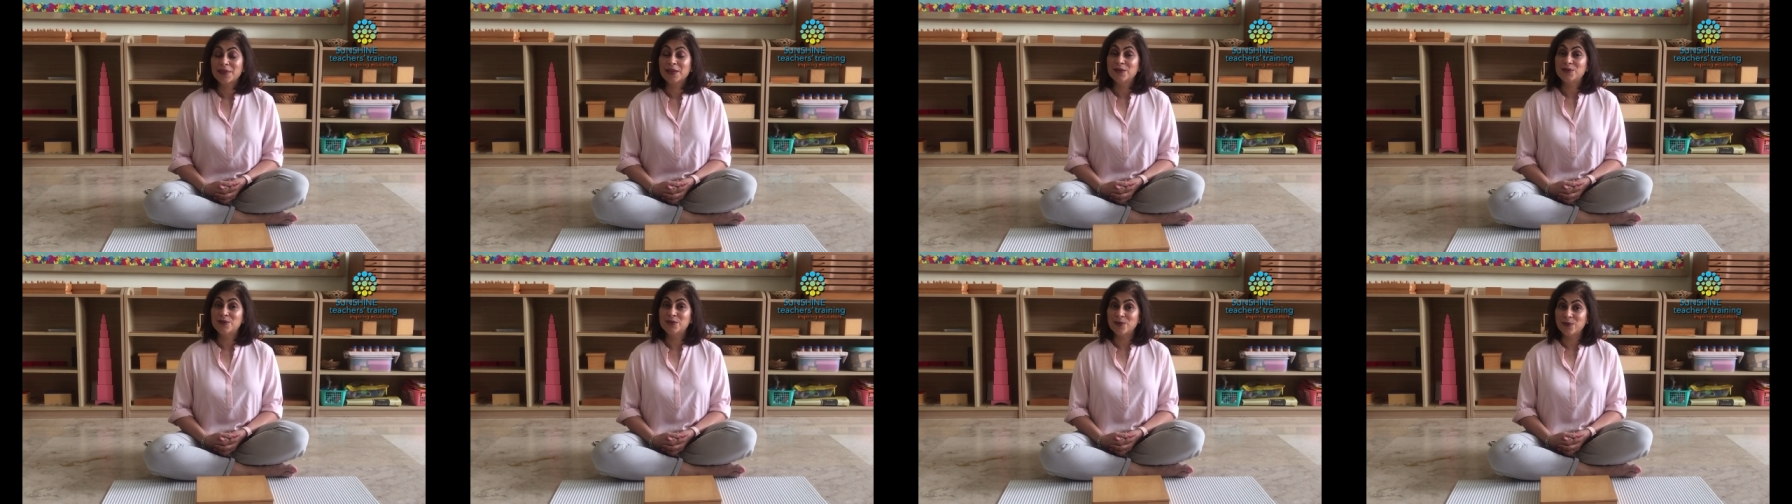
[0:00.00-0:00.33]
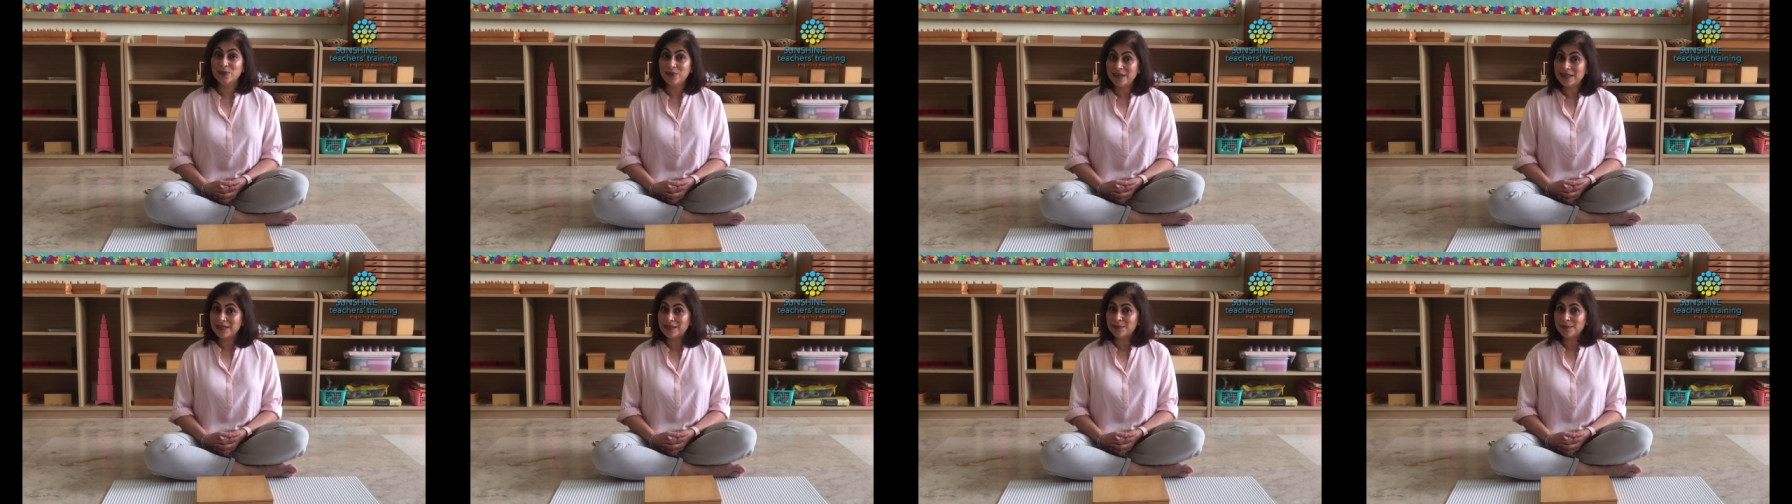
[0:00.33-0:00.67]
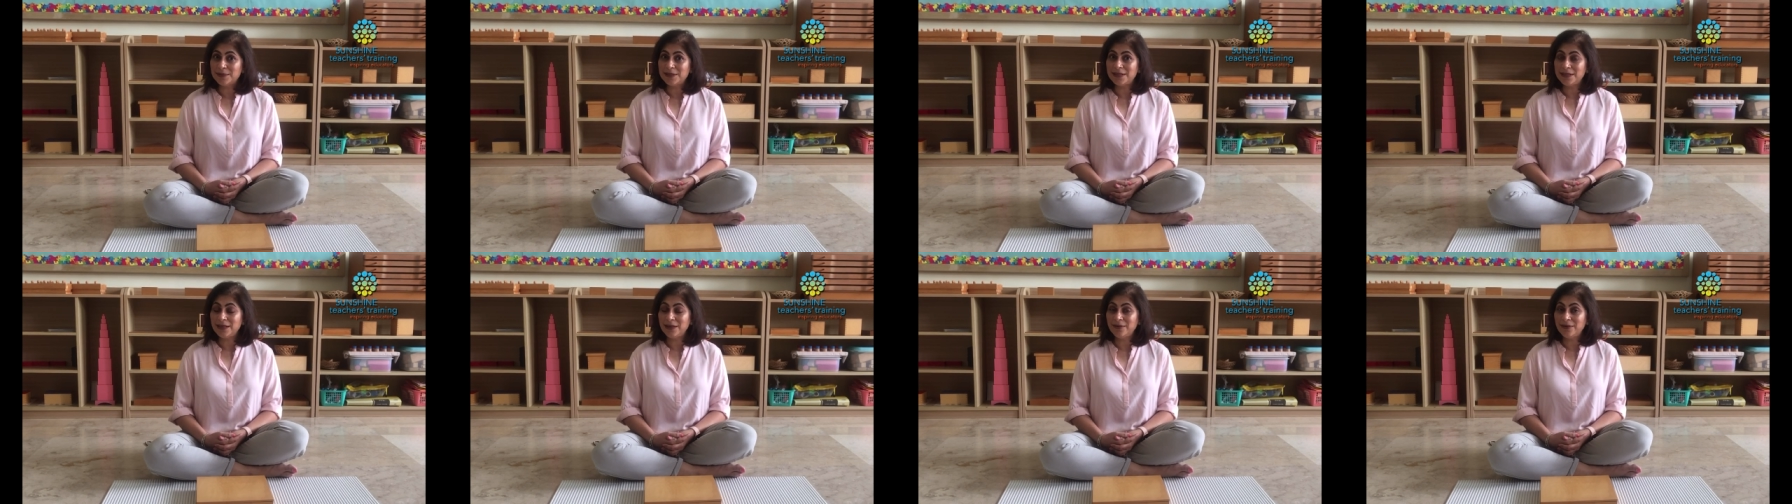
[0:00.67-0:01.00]
So this
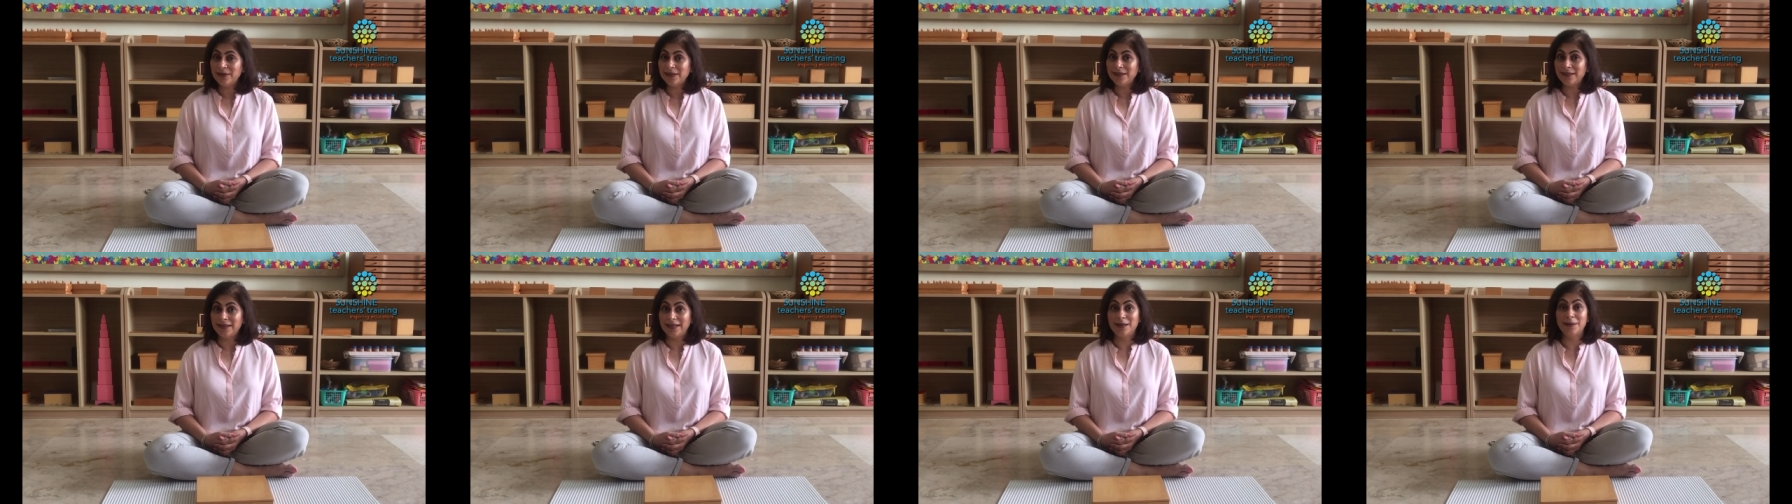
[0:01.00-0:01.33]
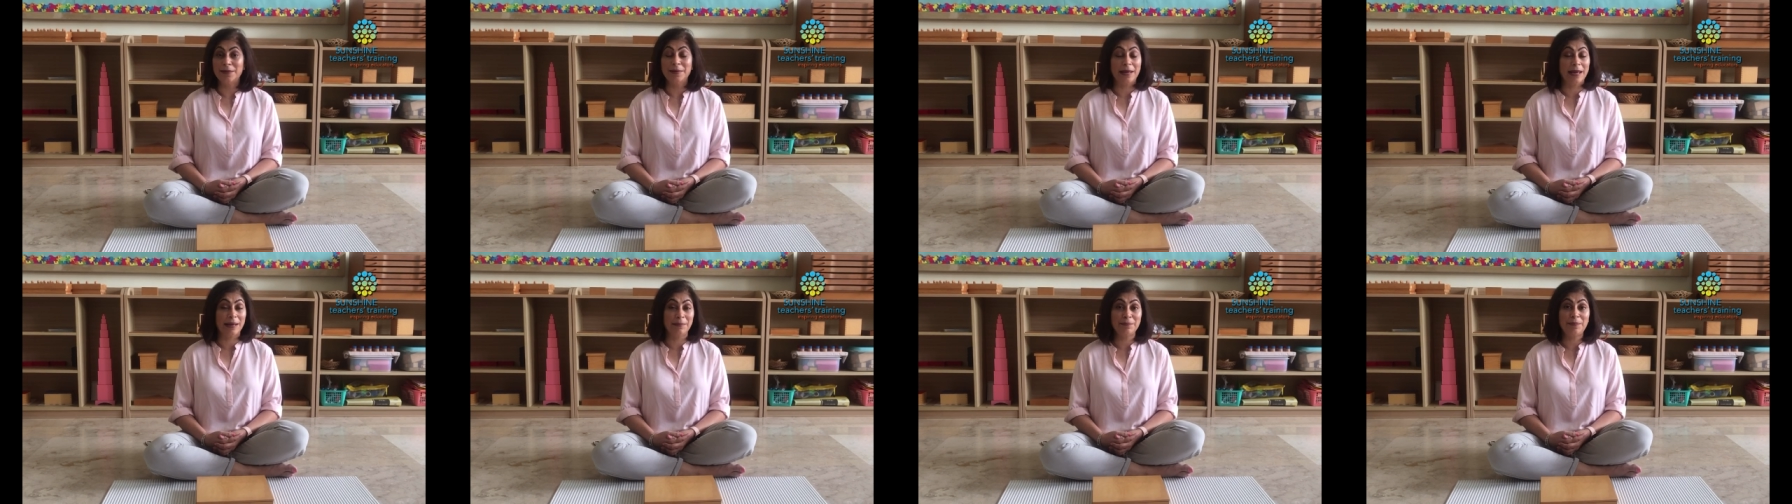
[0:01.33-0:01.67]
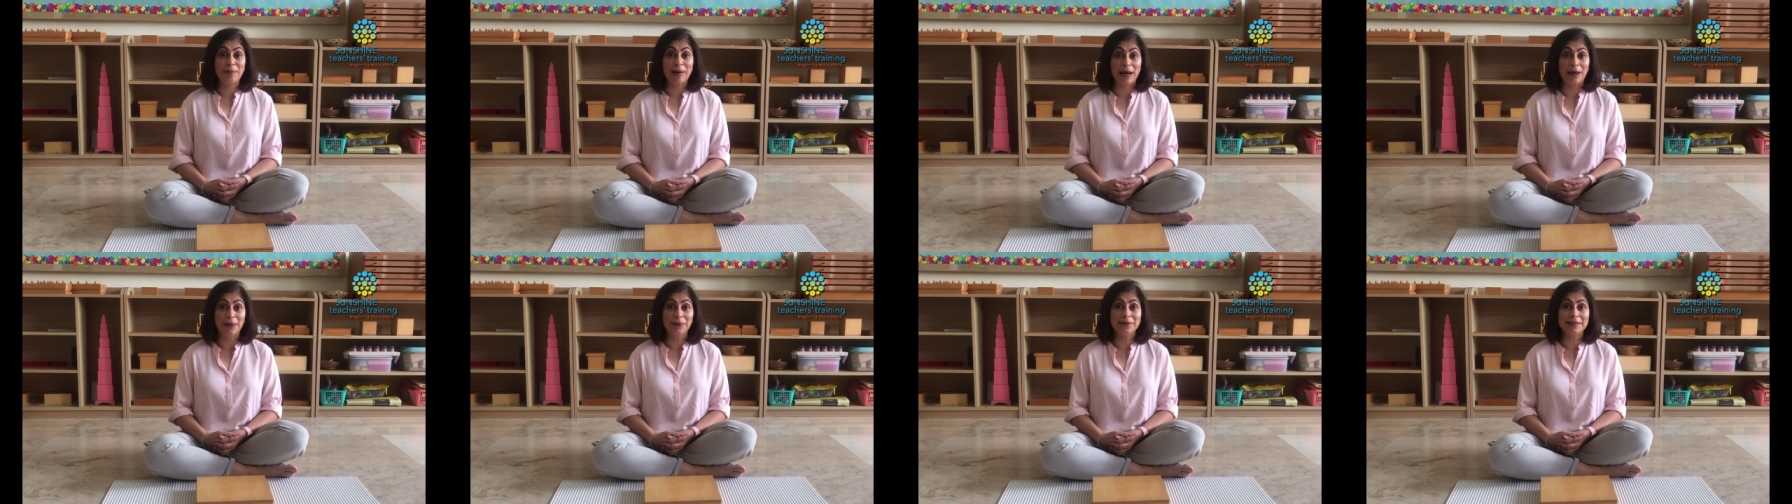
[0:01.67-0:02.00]
material
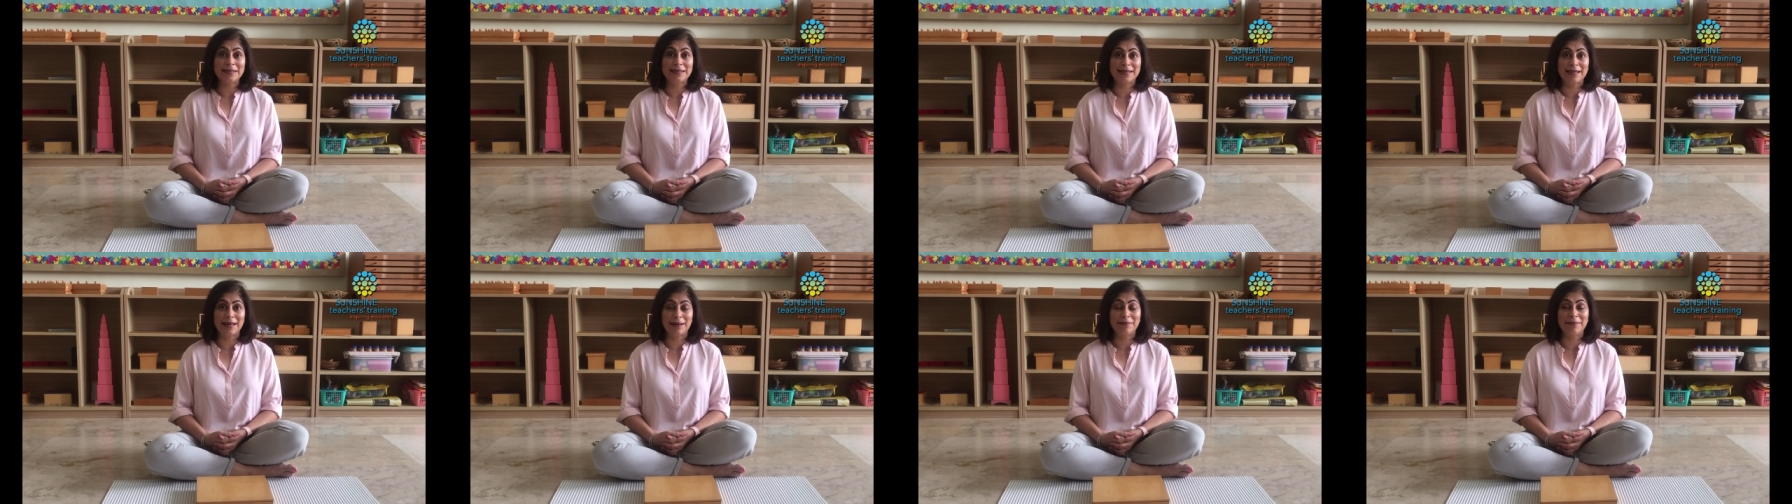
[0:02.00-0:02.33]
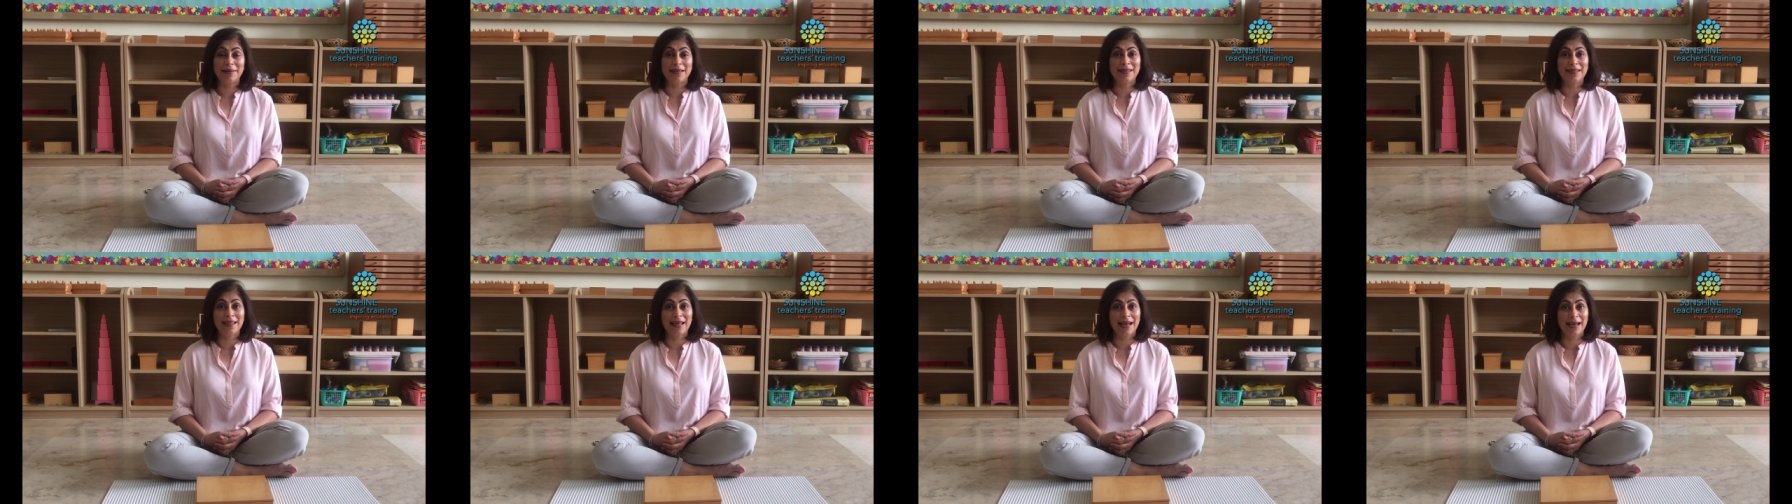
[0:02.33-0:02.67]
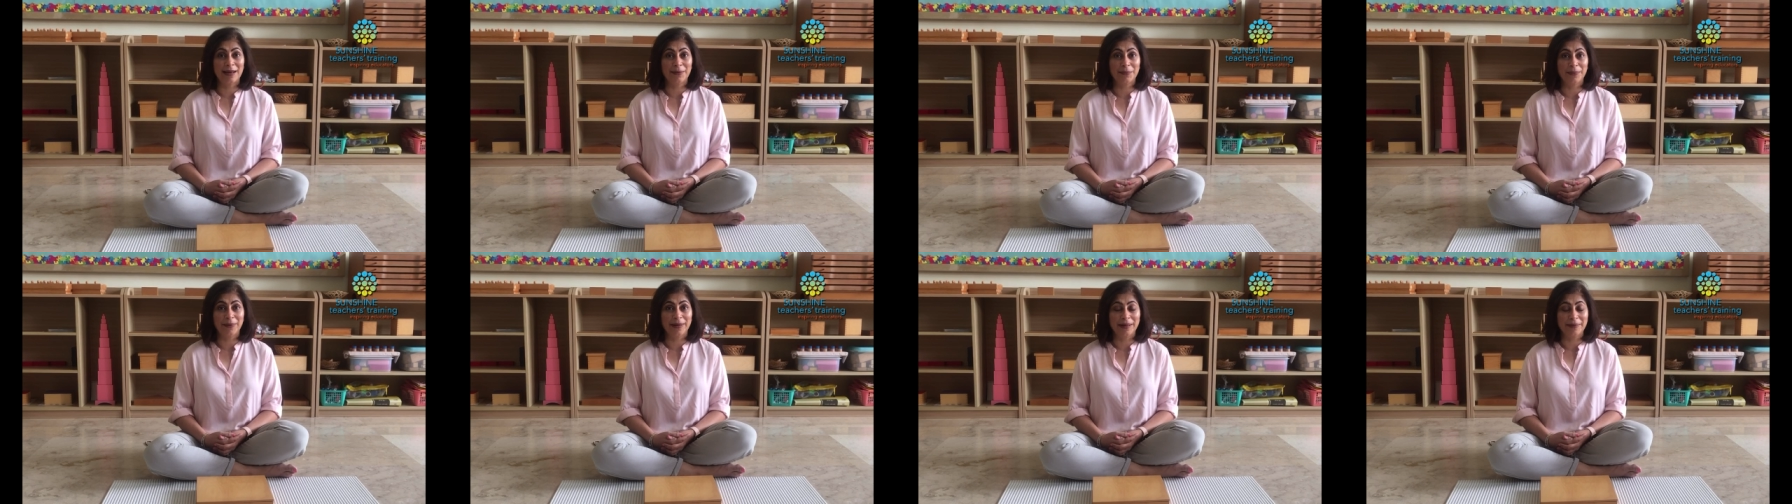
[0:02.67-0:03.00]
empowers them in
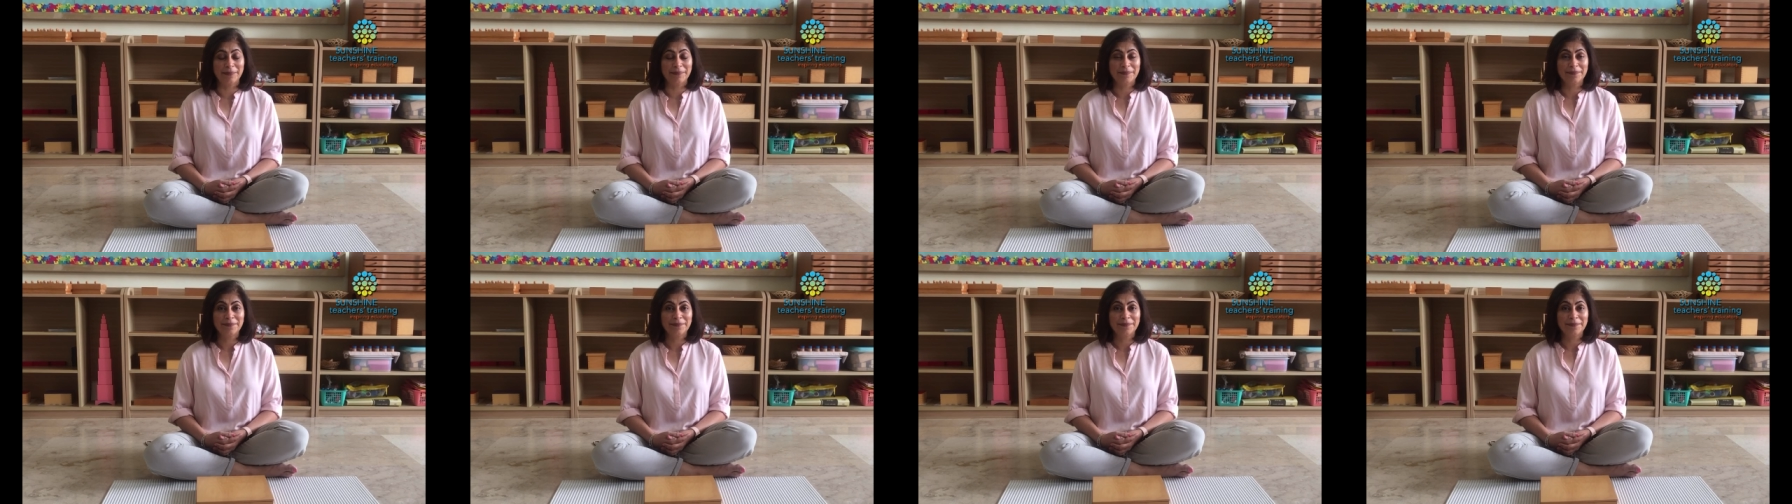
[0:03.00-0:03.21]
that way.